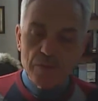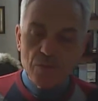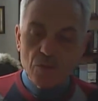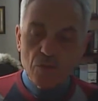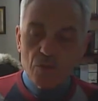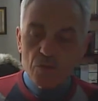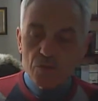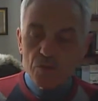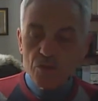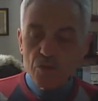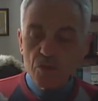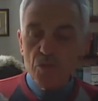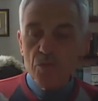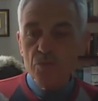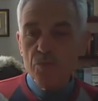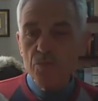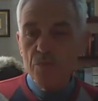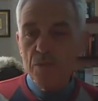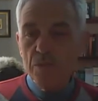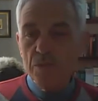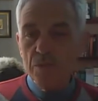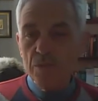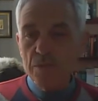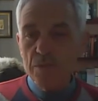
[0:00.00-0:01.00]
also
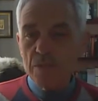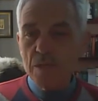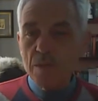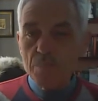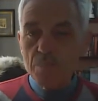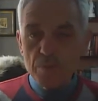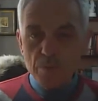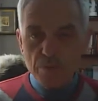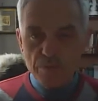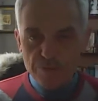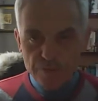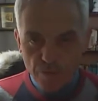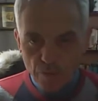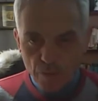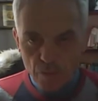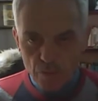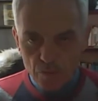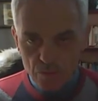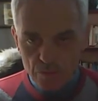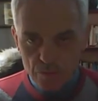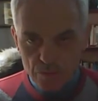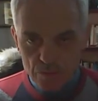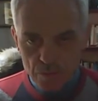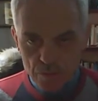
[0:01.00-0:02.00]
the simple
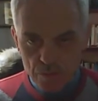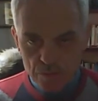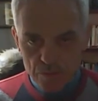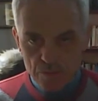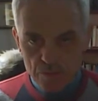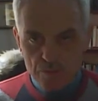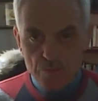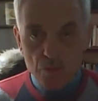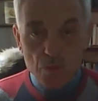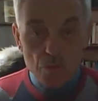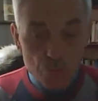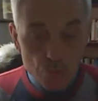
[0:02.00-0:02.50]
folk, the